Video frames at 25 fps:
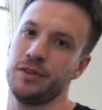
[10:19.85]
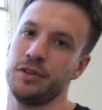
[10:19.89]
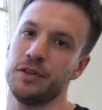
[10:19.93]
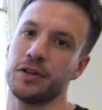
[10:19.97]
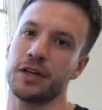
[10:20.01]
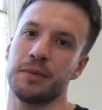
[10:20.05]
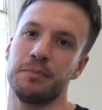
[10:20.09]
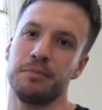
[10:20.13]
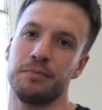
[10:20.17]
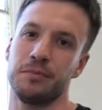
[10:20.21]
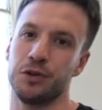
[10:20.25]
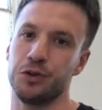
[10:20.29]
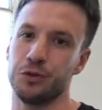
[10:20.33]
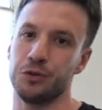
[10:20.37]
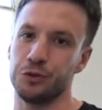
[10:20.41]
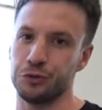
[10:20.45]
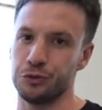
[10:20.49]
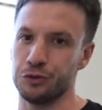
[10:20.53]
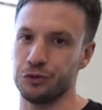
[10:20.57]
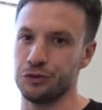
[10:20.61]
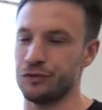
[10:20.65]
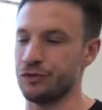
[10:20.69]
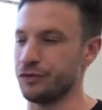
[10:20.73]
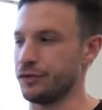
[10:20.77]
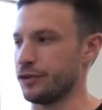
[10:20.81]
you can
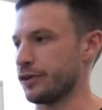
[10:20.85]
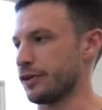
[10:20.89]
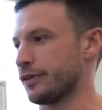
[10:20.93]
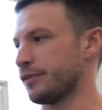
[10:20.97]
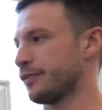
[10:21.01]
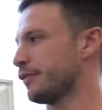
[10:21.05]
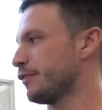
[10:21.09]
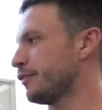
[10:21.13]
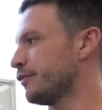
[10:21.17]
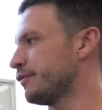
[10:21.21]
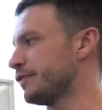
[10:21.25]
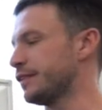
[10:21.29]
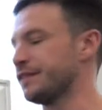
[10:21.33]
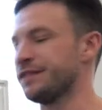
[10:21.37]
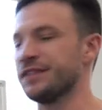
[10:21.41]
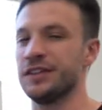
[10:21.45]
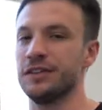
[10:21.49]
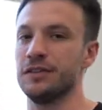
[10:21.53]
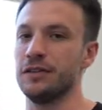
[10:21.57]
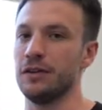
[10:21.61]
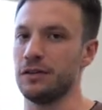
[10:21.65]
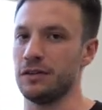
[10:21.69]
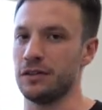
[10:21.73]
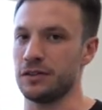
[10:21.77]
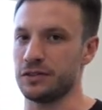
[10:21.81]
do for
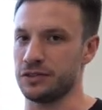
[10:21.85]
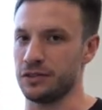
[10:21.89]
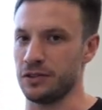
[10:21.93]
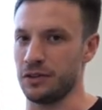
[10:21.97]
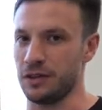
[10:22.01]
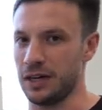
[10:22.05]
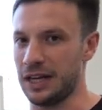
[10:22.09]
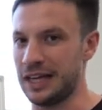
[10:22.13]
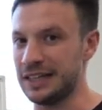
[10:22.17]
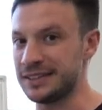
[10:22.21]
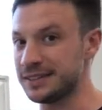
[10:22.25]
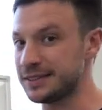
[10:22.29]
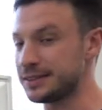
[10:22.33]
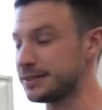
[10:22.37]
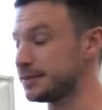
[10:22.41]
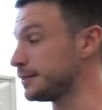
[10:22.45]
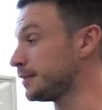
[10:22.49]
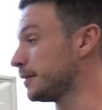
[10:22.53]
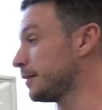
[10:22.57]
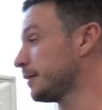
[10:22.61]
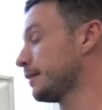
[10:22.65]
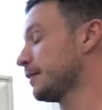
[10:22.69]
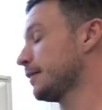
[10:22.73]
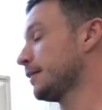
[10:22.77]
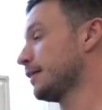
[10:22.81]
$50 or less.
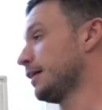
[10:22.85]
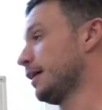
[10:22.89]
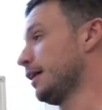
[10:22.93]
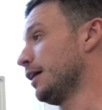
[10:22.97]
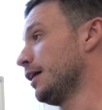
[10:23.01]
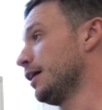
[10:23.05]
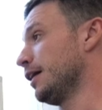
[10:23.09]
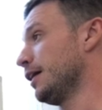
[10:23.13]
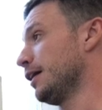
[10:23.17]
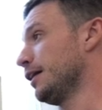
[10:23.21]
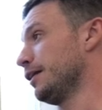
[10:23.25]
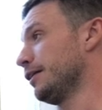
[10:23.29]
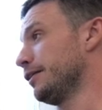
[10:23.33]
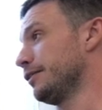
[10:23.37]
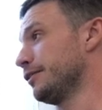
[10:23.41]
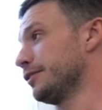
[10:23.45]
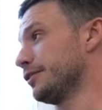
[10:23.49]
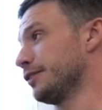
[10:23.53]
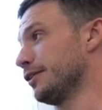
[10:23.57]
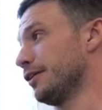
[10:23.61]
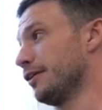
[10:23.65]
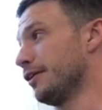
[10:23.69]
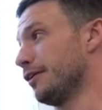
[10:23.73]
And